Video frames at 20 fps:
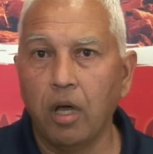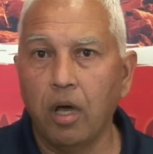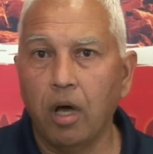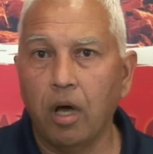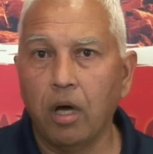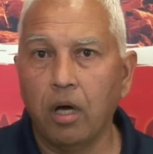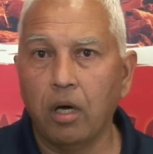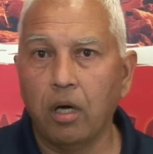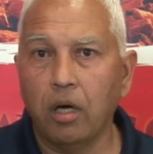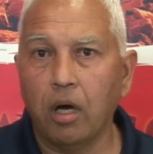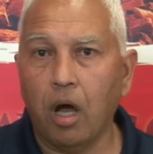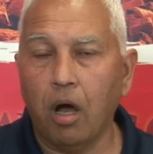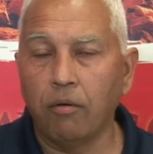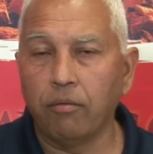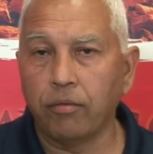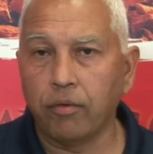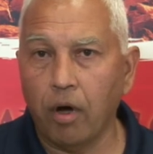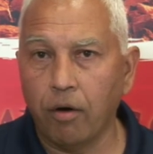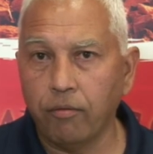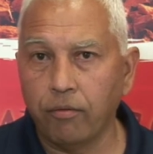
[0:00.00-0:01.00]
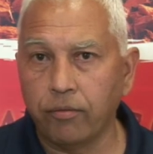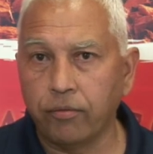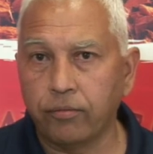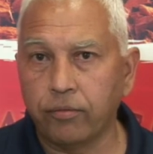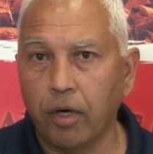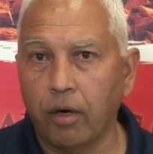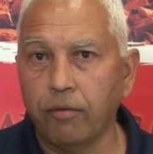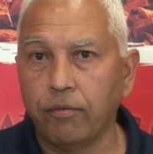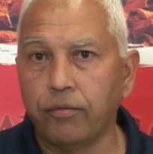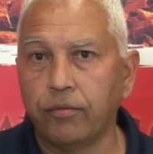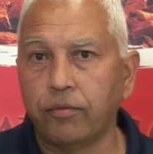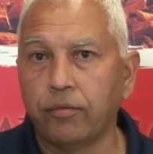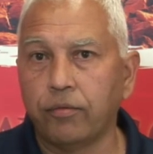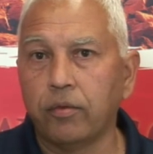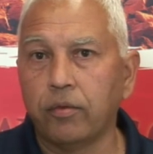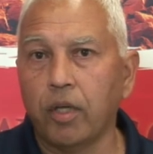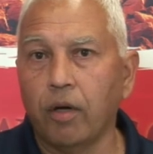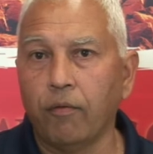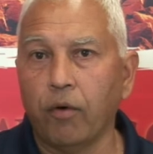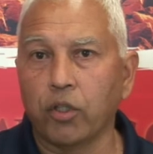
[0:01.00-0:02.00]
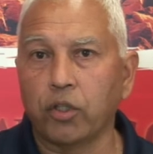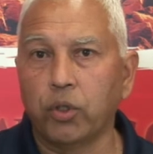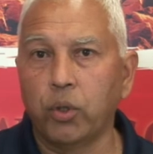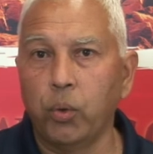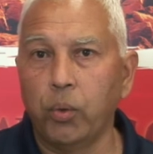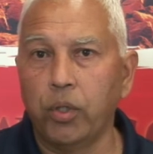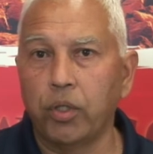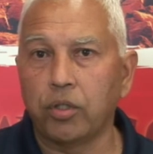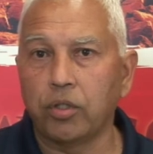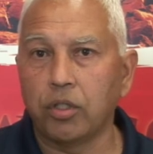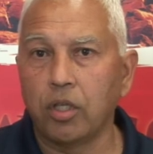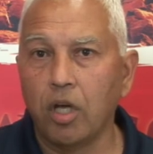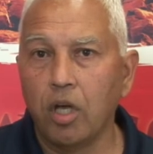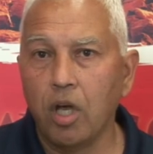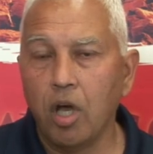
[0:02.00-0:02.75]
of our students.